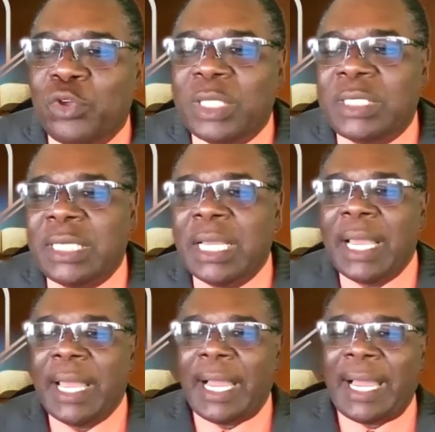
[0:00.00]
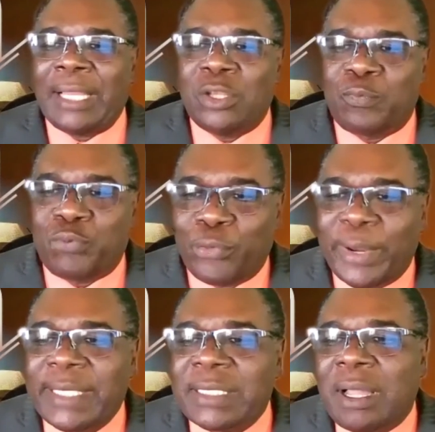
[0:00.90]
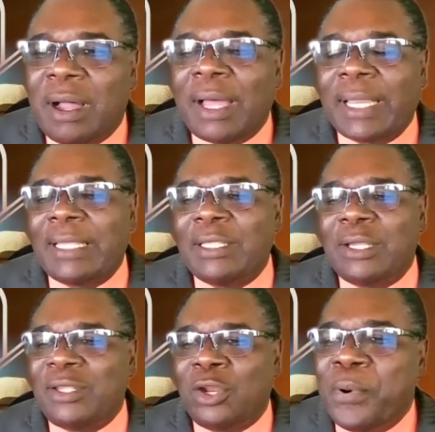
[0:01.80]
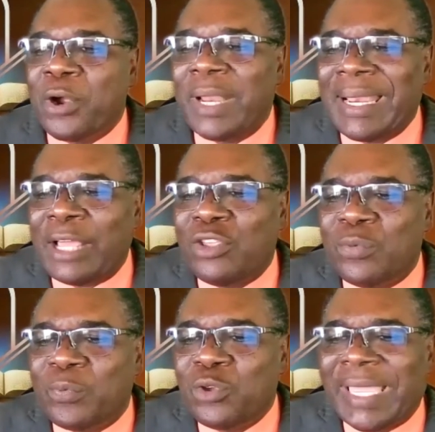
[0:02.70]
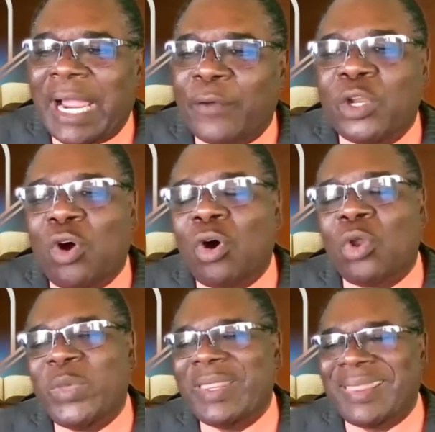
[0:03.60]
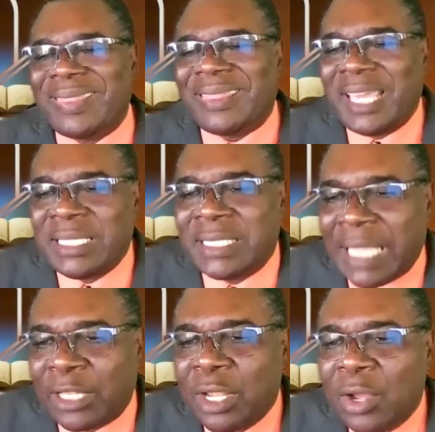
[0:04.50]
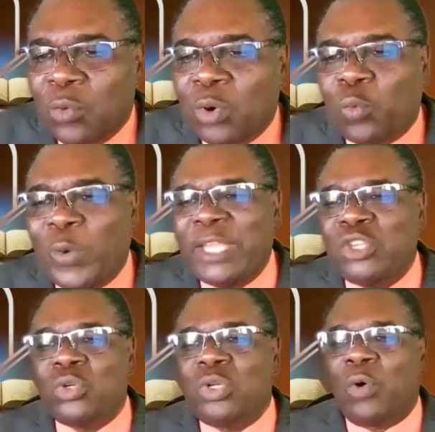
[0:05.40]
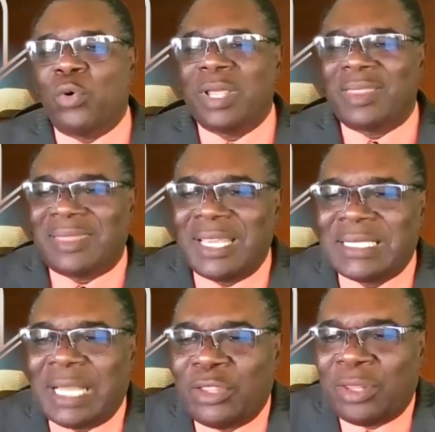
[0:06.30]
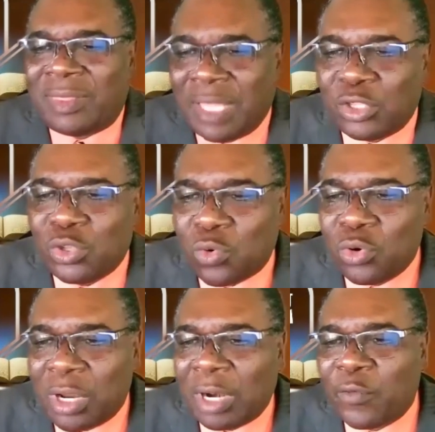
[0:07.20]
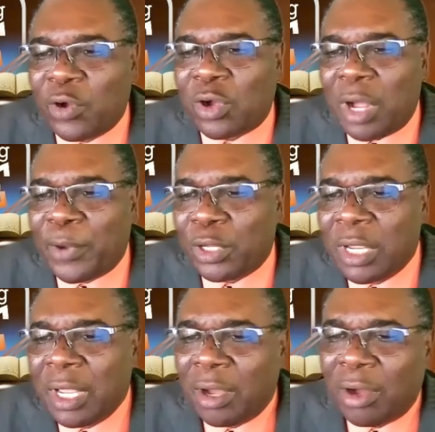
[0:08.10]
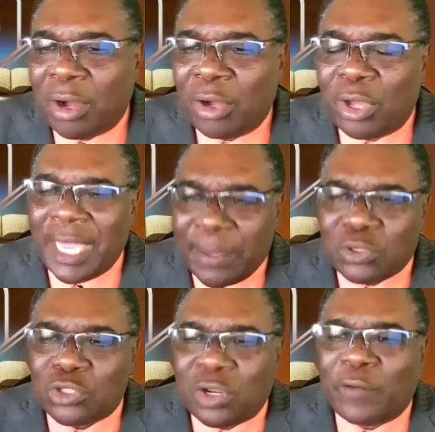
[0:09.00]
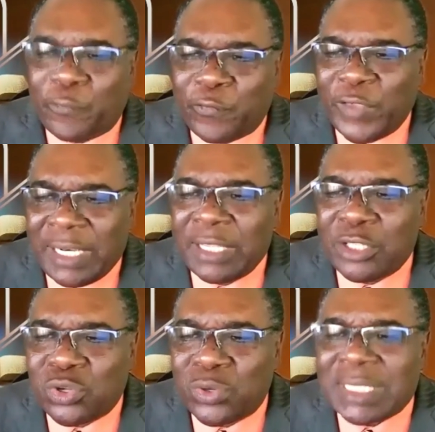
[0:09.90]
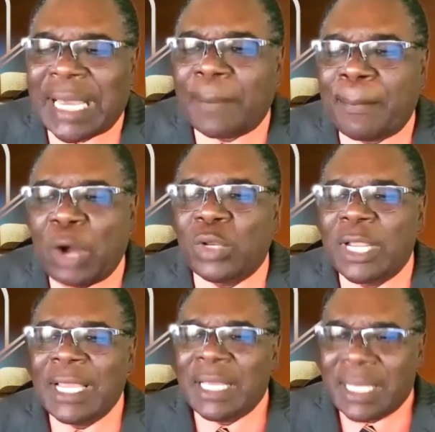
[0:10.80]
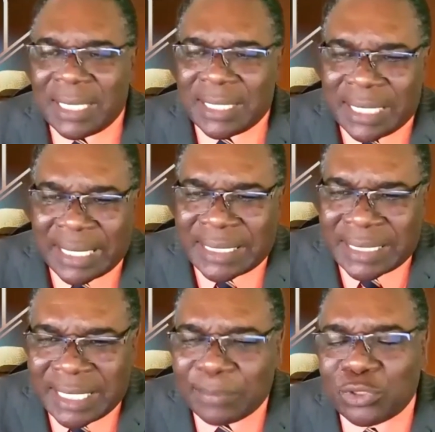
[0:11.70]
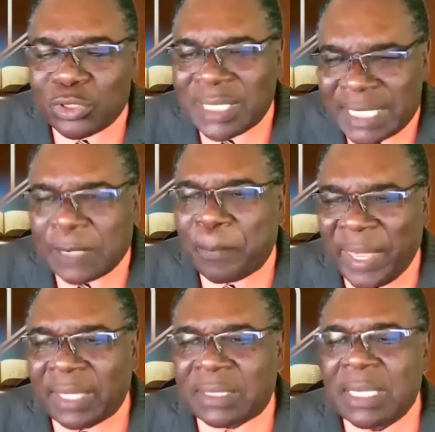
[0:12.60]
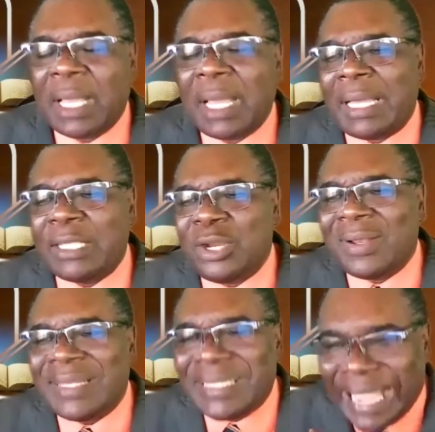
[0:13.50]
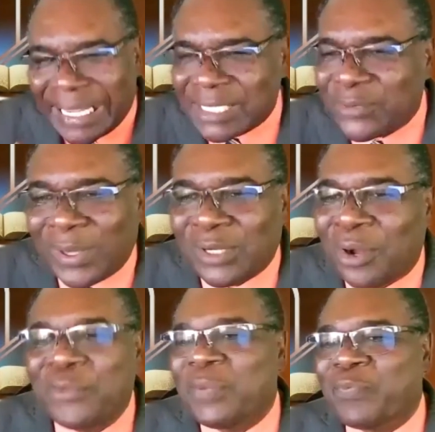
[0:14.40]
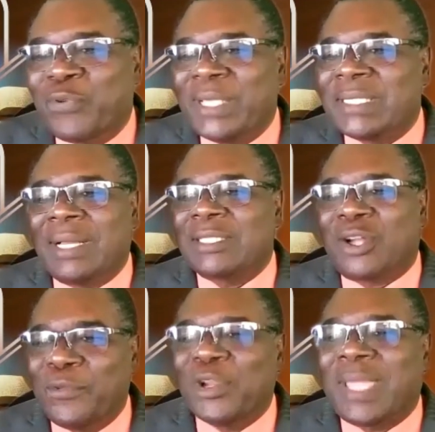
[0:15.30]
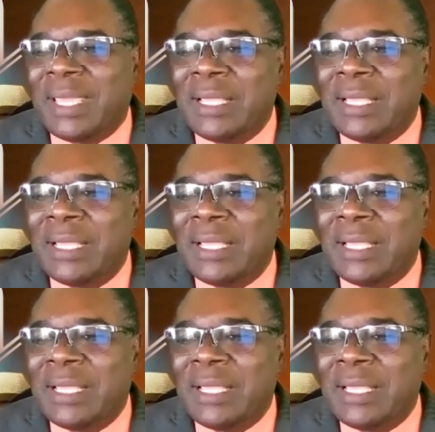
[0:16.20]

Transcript: as a community and you praise God, the burden that you've been carrying all week, the things that were weighing you down, the things that you think you could not overcome, or you came to church feeling so sad about, they seem to dissipate. You know, that's what community praise does.